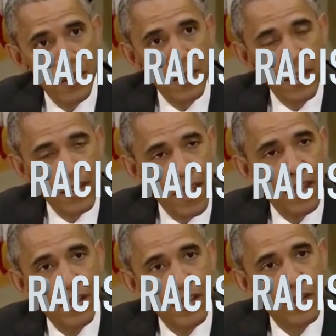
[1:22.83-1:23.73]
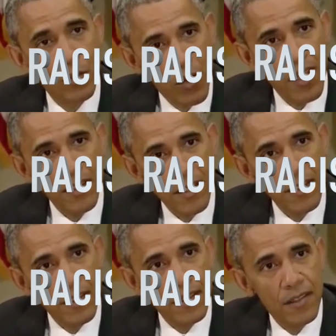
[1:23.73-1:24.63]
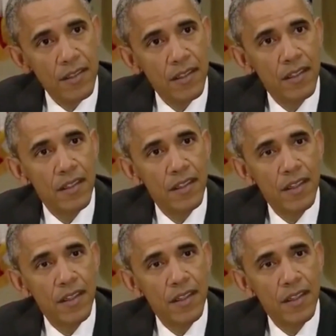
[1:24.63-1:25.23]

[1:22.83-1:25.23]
This all coming on the heels of last week's